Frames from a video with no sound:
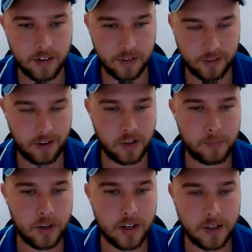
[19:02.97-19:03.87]
And I thought, oh, you
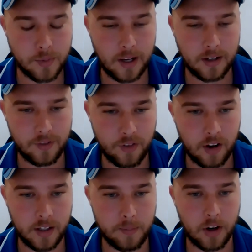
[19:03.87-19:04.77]
beauty, he's won.
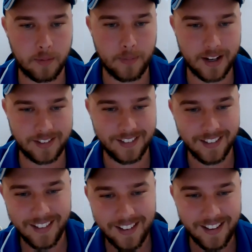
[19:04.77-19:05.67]
Finally broke a beat.
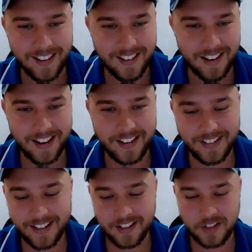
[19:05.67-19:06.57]
And
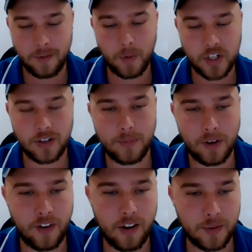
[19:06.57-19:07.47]
so I'm watching on my
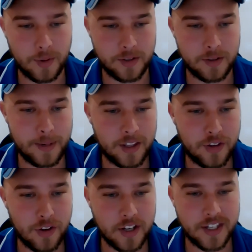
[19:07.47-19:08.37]
phone, which is about
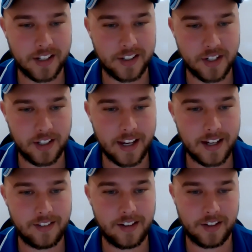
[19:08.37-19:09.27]
30 seconds delayed,
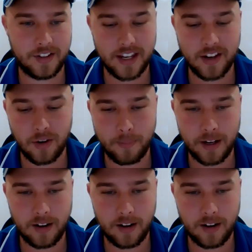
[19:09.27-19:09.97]
and you could see he got beat.